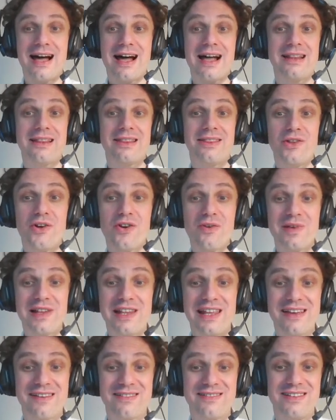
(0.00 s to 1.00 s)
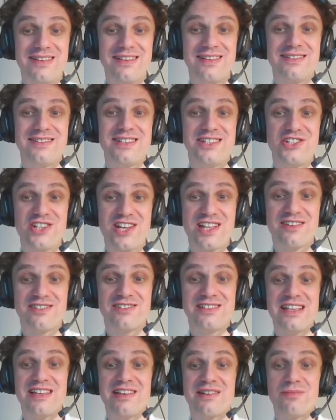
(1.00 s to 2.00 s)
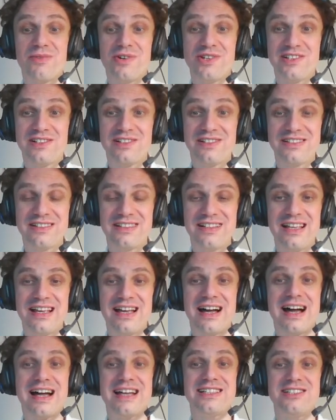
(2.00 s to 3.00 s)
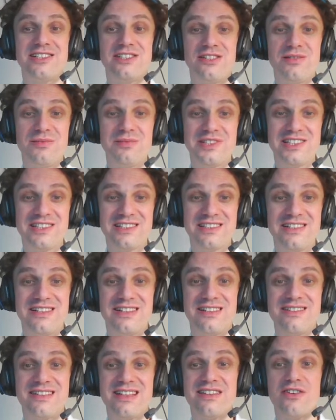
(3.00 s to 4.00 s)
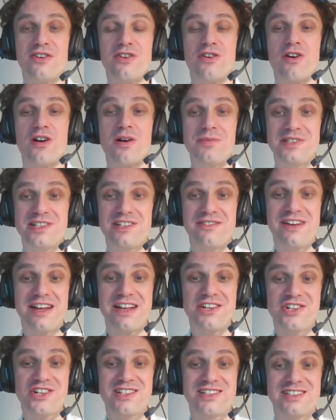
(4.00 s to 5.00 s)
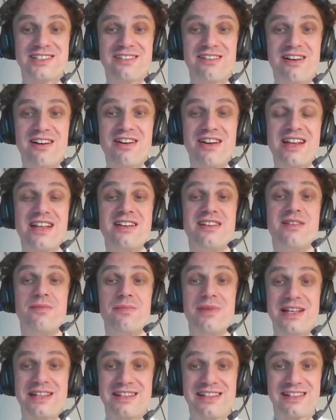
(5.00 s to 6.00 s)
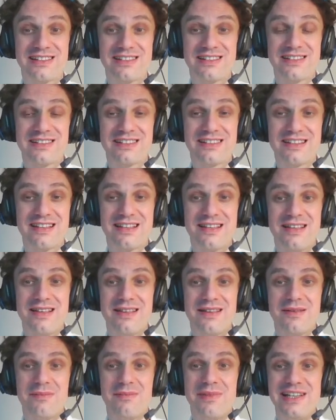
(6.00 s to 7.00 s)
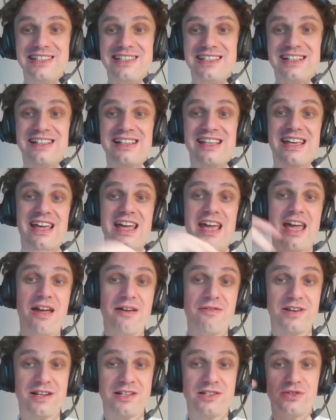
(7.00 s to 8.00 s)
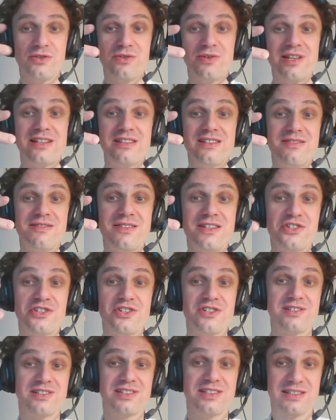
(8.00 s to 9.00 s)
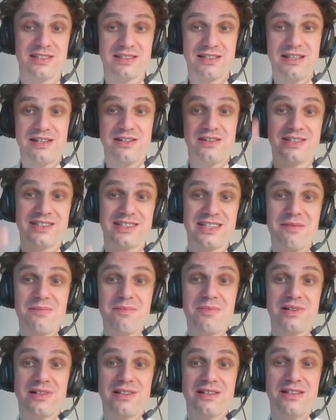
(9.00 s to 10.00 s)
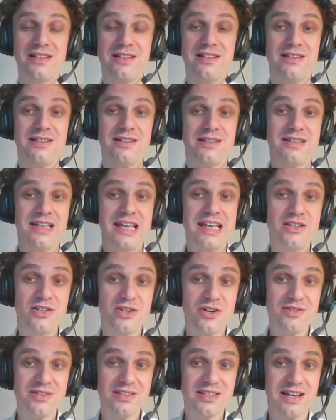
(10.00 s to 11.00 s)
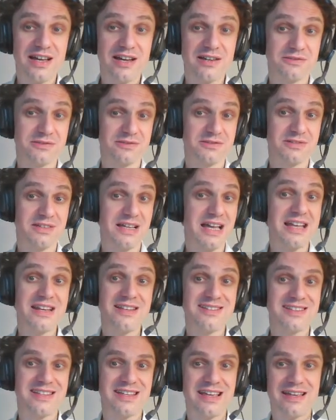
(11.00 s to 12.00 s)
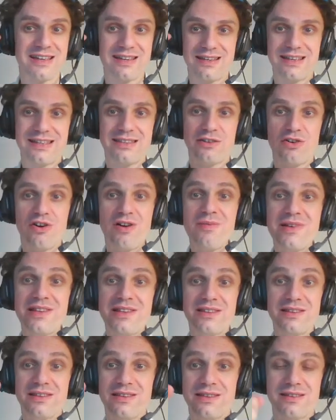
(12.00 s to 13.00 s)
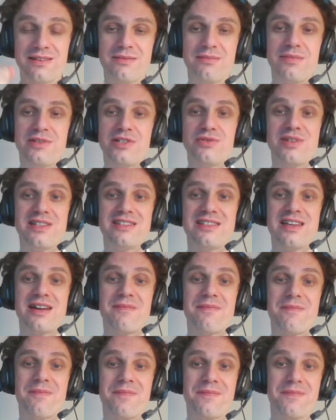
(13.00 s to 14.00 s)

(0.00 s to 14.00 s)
Normally, the general linear model assumes that your observations are independent. Basically, every two individuals in your sample, they don't have anything in common between them,